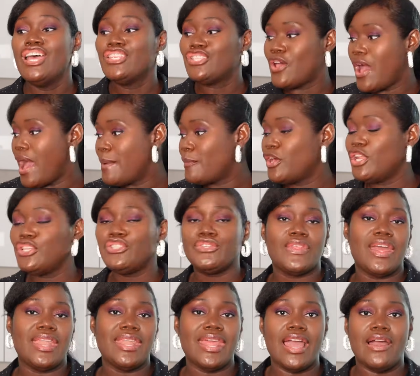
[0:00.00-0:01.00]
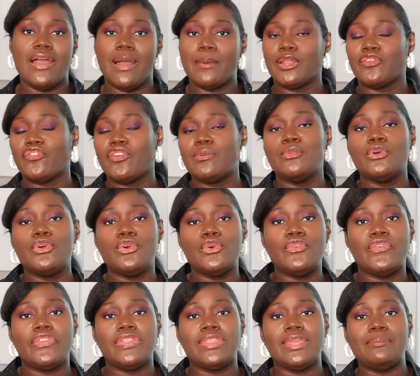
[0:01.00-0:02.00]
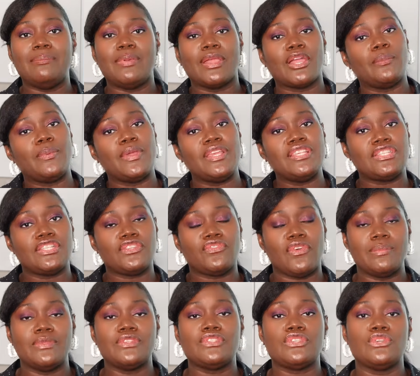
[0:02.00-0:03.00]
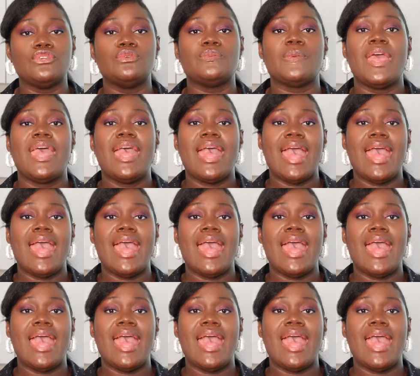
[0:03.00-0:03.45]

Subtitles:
So I'm going to do that now. I'm going to remove the bigger pieces from the soup,